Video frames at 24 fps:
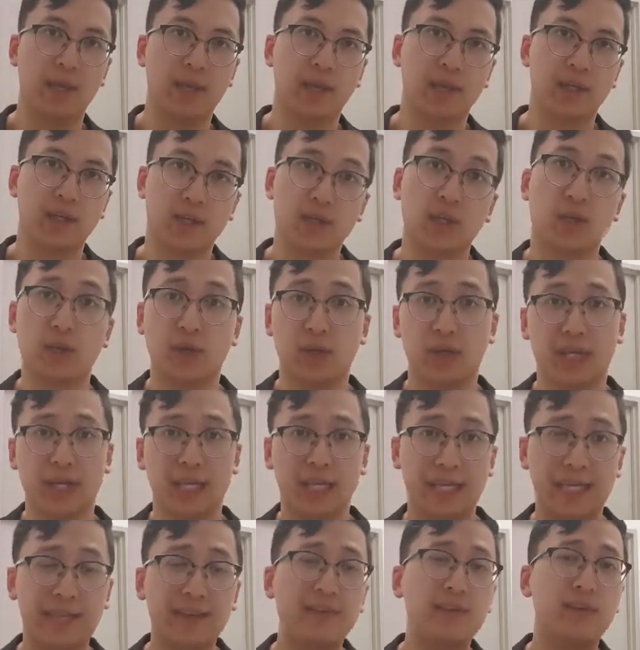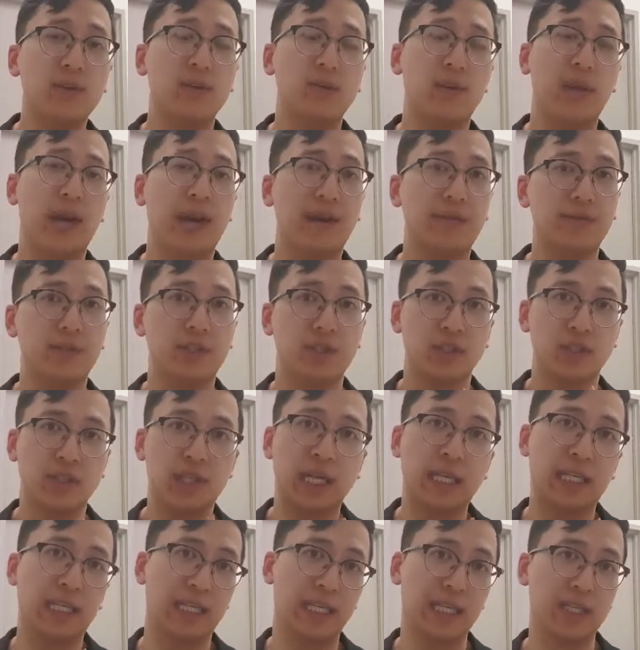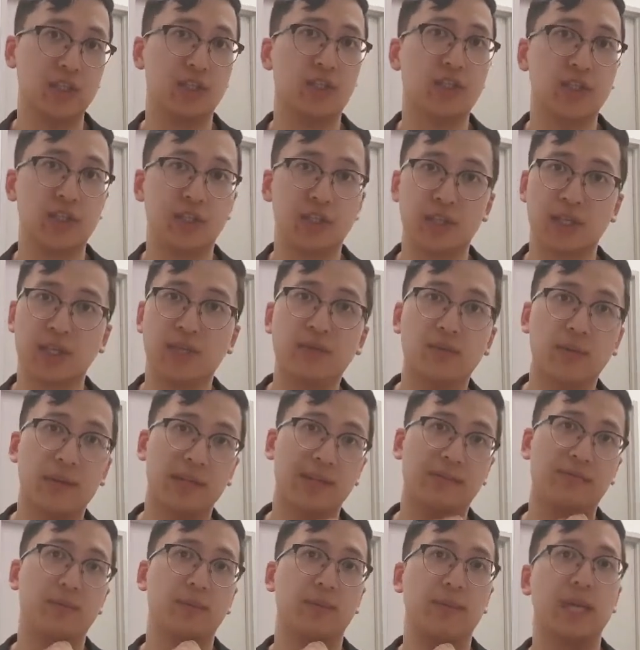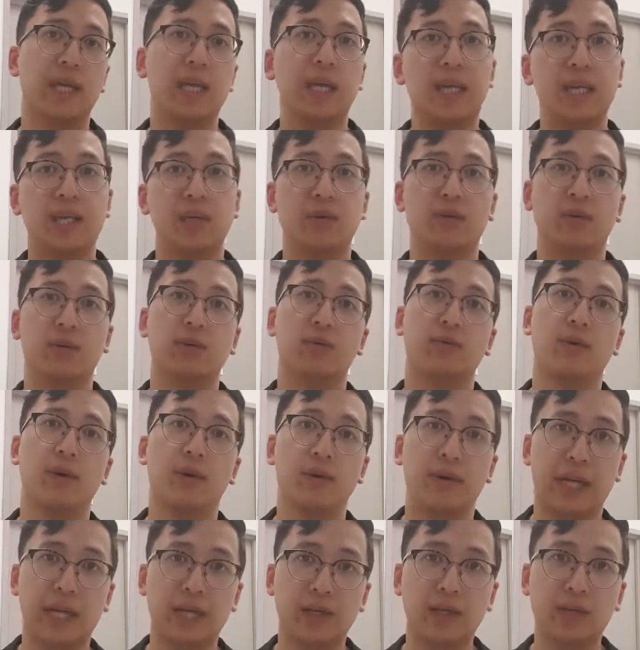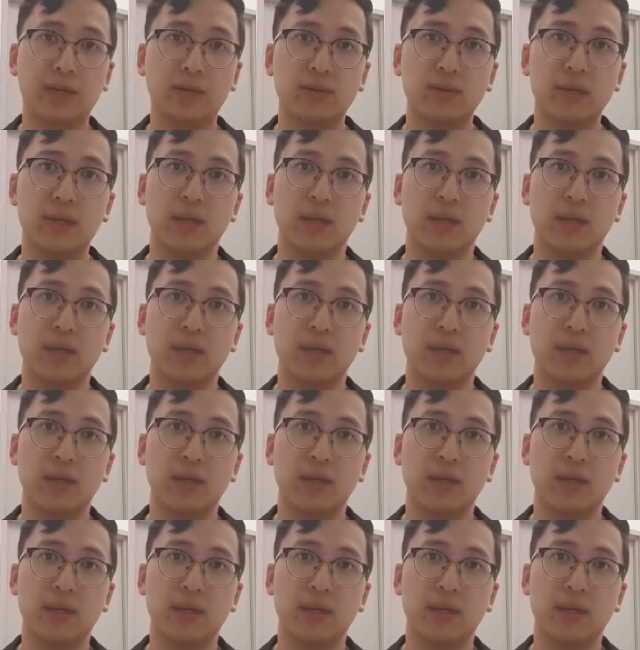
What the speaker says: So if you have just suddenly injured yourself, whether from a hit or a rolled ankle,